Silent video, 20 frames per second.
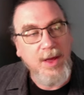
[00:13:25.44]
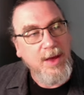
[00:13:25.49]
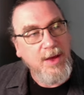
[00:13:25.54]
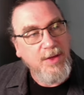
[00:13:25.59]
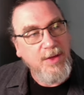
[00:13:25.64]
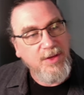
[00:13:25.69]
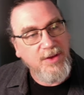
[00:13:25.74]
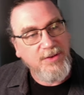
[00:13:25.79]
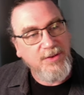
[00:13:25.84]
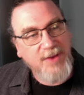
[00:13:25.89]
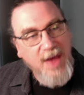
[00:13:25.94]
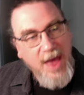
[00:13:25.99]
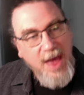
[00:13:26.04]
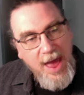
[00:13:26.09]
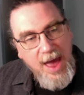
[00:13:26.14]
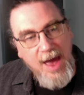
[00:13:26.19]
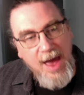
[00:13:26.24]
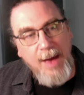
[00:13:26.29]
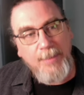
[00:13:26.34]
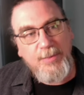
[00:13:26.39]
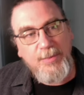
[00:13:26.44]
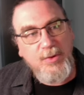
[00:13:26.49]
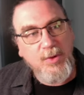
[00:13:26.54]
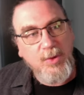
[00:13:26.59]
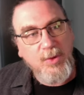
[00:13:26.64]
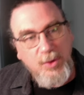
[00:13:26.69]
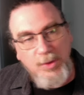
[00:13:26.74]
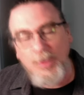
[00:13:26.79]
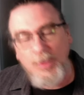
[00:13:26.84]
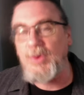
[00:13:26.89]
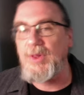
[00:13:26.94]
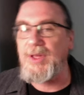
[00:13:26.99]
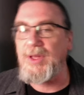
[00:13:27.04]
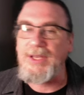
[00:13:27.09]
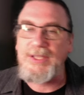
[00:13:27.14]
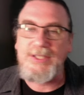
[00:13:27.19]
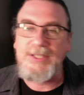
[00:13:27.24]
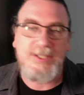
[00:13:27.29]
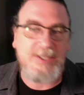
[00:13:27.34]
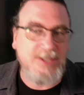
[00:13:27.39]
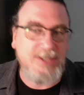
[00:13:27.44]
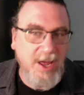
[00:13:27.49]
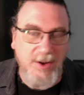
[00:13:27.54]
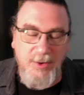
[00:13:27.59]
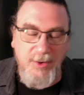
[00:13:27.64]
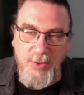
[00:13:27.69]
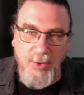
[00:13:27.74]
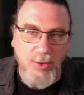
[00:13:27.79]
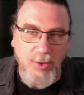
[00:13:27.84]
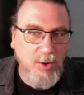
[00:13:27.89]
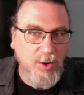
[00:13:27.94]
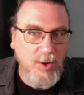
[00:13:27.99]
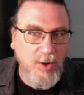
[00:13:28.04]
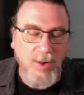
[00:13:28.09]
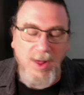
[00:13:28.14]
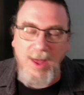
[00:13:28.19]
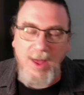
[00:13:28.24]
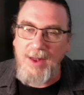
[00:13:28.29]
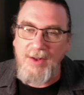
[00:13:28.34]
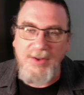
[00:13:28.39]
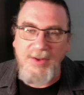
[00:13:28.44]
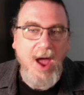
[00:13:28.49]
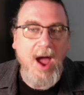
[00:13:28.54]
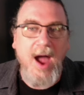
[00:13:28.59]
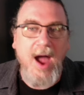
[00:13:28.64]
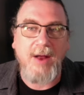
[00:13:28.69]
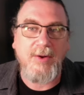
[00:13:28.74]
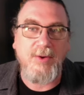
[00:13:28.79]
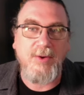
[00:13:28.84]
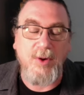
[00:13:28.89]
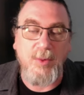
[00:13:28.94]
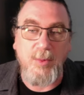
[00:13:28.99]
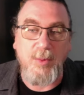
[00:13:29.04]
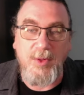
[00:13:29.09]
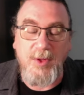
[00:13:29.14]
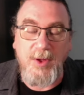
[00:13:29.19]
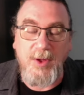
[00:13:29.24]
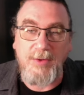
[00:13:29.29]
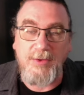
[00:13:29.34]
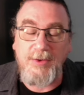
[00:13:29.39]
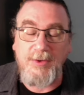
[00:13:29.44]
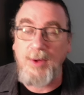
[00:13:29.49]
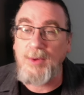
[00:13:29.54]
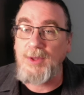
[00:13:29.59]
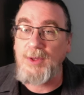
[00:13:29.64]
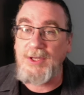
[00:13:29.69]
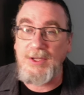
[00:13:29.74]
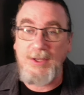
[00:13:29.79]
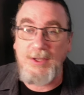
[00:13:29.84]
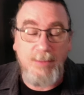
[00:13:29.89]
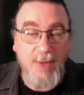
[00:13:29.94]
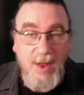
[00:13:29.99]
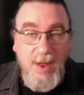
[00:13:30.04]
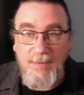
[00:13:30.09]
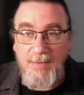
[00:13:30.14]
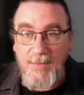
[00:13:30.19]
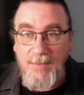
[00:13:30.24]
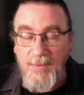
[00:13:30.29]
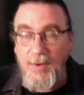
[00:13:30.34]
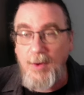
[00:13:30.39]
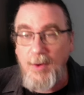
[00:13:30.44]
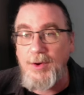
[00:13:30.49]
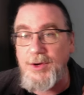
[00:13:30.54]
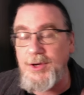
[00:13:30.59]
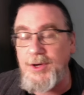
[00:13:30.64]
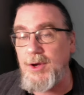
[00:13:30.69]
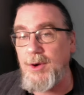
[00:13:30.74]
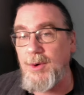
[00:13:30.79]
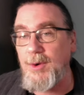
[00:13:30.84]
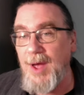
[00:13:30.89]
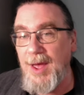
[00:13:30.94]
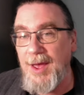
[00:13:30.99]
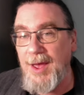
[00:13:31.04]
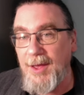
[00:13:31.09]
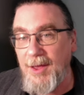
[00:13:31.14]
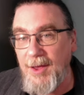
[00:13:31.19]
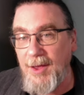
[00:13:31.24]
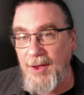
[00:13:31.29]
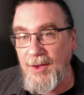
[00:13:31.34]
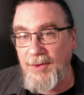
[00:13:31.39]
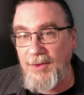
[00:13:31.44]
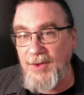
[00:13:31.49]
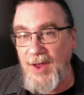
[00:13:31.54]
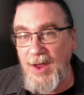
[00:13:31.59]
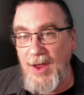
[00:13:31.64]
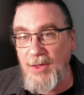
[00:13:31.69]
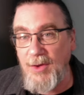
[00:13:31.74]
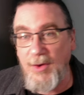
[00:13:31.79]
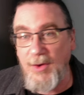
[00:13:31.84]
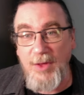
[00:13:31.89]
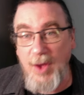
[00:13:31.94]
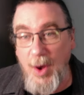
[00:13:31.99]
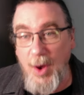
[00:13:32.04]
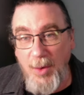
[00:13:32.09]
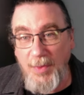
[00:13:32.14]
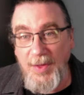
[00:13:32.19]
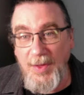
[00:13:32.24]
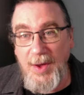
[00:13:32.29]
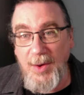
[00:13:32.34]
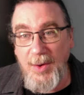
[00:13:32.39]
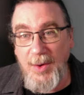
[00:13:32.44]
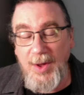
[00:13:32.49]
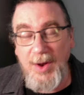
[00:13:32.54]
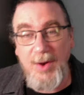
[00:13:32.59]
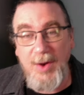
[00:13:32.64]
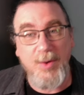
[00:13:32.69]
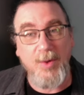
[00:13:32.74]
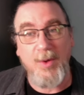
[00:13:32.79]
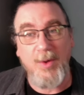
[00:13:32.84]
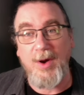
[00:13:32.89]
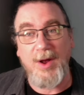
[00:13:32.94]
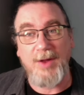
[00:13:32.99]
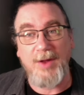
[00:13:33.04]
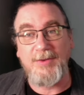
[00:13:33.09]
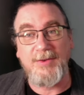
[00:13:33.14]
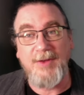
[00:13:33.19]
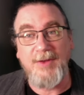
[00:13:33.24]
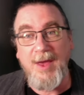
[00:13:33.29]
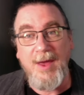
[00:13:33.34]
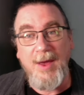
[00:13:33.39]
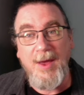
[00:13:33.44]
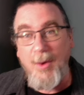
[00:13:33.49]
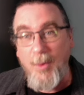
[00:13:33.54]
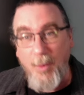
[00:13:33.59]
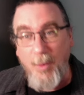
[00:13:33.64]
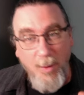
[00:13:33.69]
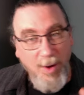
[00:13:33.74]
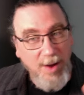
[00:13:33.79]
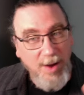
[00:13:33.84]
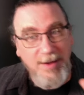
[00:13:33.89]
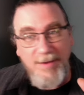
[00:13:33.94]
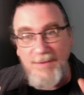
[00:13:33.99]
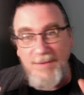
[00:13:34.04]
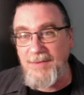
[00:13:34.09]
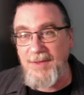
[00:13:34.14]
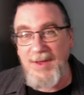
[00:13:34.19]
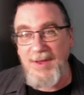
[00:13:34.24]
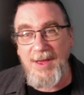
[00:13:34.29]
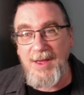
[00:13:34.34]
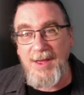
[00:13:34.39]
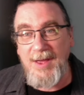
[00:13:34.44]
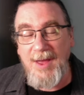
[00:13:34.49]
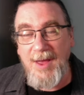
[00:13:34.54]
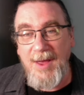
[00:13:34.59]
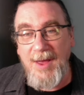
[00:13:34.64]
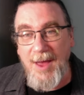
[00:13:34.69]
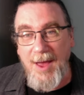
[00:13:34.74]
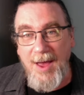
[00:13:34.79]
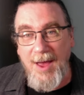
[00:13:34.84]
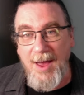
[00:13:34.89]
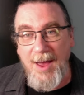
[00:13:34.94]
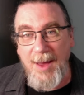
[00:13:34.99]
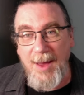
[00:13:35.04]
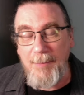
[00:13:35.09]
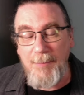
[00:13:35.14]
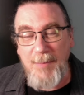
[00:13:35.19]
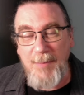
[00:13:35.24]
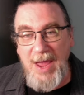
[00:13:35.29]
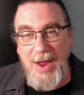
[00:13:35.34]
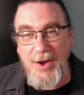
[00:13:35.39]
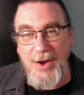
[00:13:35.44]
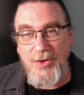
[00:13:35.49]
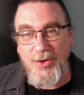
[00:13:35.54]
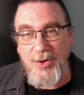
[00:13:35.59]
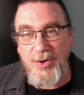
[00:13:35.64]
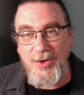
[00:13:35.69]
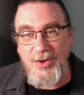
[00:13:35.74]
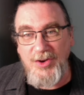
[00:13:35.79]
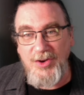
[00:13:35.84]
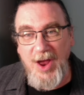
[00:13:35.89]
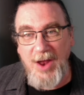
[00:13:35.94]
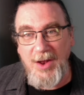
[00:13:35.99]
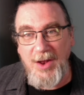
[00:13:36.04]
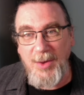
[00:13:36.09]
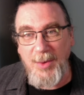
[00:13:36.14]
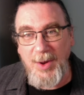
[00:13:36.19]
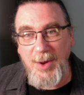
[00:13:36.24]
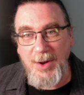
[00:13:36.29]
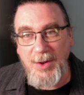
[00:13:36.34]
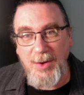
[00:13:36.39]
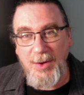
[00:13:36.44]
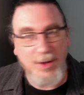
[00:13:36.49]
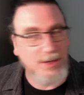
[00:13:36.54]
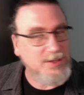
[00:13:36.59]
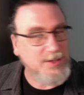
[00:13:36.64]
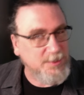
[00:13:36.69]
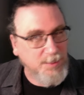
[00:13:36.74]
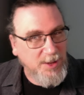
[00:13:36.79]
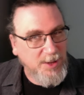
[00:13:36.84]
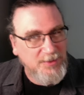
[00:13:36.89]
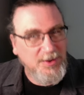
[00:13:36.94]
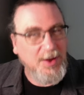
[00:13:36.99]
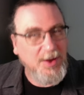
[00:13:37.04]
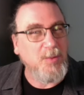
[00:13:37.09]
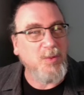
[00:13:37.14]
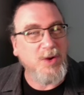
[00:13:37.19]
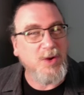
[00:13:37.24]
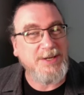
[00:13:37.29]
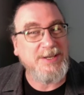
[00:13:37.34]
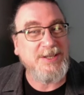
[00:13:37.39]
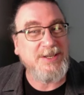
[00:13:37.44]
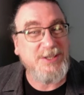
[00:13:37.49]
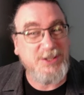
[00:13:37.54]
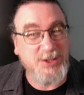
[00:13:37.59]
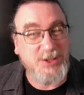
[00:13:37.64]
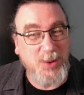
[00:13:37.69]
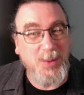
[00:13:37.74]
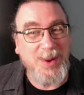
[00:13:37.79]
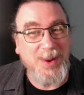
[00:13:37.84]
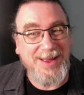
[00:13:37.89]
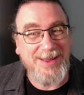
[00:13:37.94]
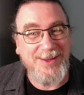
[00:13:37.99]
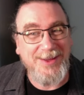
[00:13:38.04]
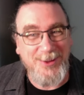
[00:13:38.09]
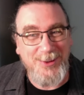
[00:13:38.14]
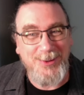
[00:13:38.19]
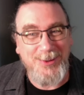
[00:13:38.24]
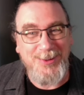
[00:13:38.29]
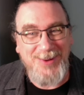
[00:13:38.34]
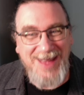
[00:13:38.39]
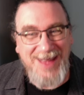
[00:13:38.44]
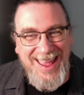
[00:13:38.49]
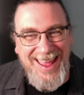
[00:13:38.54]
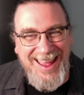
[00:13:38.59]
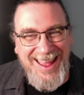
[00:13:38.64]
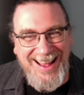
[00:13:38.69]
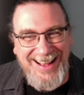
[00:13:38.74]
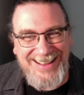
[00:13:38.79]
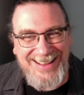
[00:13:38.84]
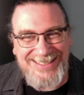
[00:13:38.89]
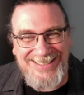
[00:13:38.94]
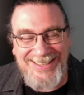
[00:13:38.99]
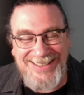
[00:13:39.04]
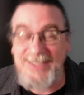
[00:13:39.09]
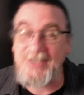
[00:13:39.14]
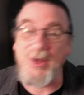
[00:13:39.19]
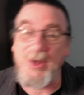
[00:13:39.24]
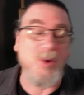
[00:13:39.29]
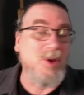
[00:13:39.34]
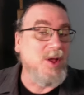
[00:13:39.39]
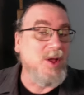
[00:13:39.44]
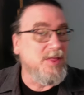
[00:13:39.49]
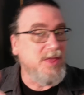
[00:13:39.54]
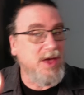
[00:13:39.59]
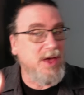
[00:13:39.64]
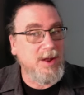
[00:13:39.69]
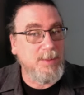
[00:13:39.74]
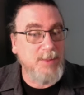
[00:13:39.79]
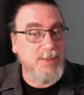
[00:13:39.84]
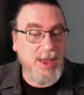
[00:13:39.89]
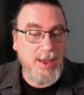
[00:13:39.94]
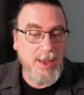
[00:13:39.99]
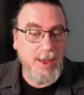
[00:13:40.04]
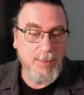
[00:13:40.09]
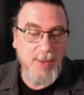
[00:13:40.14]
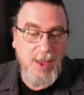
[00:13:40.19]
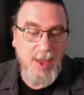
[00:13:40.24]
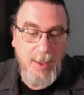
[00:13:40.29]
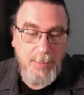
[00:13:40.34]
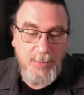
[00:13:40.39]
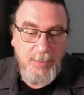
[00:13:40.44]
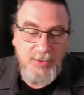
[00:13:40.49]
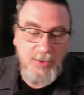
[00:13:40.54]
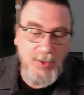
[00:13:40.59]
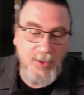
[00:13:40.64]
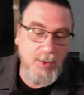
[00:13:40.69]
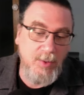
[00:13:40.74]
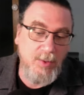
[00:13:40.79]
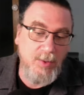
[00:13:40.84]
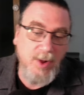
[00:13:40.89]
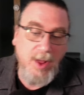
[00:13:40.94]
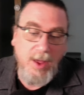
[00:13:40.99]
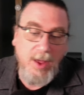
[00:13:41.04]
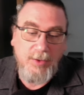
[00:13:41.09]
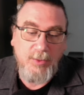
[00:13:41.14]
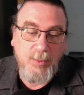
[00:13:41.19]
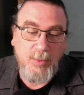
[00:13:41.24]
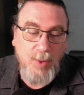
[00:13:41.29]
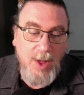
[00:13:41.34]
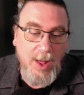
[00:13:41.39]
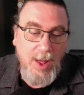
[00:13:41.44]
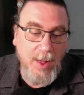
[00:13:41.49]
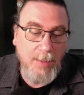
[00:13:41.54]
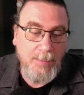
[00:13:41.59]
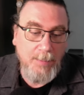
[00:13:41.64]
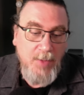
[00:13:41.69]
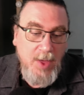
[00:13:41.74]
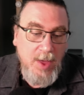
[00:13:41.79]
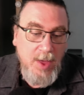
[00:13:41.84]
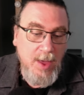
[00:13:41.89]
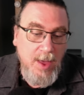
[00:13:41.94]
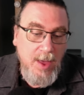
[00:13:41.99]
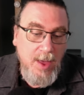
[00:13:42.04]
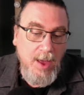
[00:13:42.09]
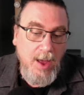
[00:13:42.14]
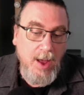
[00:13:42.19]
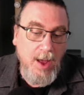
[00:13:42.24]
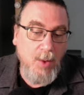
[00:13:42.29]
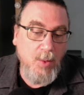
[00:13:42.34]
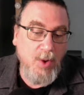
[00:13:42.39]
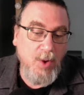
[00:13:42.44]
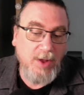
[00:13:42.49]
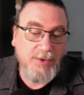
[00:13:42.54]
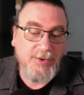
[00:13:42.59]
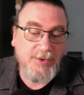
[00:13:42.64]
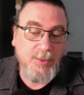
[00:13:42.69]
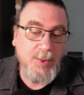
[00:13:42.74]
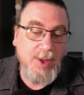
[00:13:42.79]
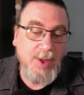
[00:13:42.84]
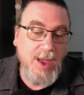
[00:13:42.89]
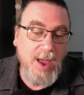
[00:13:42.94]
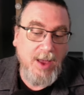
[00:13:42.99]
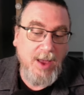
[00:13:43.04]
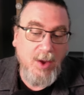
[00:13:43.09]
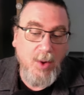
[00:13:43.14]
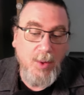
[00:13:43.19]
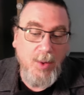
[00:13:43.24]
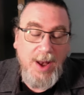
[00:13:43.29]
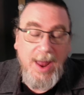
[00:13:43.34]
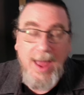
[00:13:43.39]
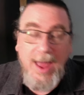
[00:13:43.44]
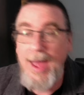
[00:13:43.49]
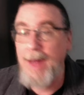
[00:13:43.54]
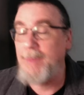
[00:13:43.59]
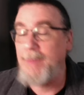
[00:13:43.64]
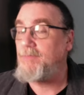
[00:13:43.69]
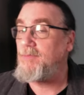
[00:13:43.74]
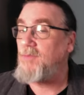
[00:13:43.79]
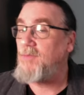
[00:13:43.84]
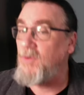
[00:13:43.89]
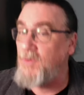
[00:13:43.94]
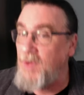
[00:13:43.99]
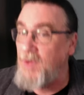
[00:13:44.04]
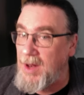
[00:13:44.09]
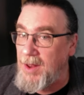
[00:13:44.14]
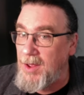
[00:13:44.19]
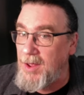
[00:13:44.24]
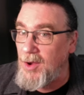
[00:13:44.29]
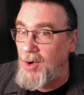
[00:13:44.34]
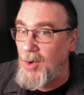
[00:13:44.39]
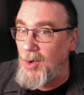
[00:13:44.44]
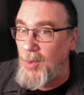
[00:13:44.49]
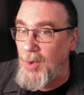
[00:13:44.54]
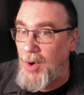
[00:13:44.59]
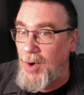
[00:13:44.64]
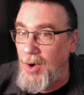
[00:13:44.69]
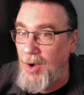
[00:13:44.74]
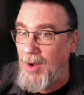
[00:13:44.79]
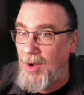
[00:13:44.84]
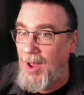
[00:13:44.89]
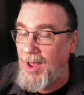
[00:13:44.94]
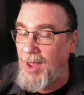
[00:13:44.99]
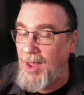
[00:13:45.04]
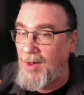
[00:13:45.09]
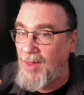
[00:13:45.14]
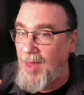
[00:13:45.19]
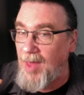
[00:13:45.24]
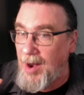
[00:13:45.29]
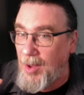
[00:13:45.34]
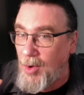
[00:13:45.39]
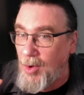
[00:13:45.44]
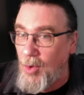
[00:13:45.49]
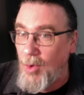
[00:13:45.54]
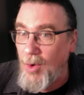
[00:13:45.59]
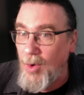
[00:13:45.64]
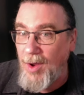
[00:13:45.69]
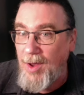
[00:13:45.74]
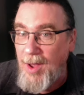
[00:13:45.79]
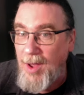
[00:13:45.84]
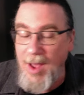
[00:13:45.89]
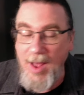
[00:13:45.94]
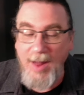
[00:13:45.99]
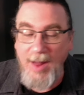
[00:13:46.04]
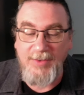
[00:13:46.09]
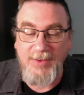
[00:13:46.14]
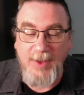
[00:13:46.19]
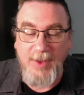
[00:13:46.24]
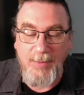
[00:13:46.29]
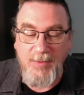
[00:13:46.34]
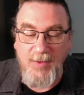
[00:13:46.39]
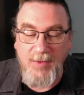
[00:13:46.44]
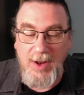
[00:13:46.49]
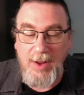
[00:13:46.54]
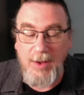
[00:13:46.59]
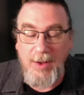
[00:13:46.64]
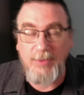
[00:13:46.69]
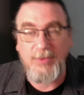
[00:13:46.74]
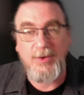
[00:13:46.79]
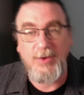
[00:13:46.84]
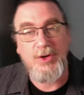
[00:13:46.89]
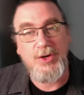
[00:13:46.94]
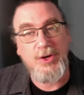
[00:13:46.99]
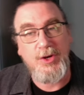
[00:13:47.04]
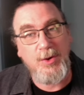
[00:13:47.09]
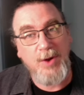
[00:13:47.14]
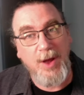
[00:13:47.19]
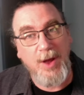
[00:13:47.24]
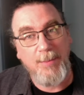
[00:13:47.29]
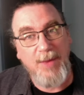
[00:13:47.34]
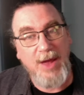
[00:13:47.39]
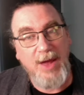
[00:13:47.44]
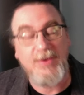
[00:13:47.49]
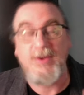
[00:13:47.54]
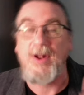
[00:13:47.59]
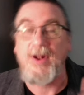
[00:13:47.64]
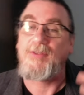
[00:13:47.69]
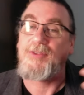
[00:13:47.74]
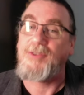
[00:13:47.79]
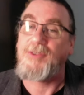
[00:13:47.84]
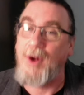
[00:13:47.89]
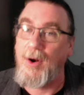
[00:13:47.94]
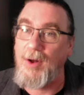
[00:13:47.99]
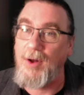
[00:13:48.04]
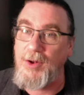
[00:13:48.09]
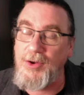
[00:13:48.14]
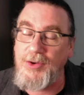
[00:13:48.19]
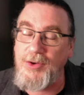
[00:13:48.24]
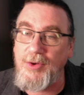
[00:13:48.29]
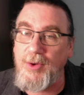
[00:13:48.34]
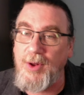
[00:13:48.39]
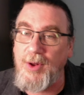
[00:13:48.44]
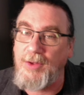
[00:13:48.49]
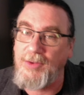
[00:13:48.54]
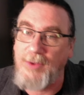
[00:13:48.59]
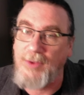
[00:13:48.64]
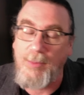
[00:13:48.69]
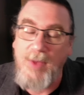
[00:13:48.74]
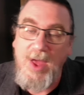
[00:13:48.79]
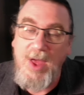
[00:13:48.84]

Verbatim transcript: this absolutely central doctrine within Stoicism that virtue is either the only good or it's one of the uh, major genuine goods, depends on which Stoic you ask. So that'll be coming up soon as well. Uh, what else do we got going on? Video work. I got a lot of core concept videos to shoot. I mentioned I've started shooting some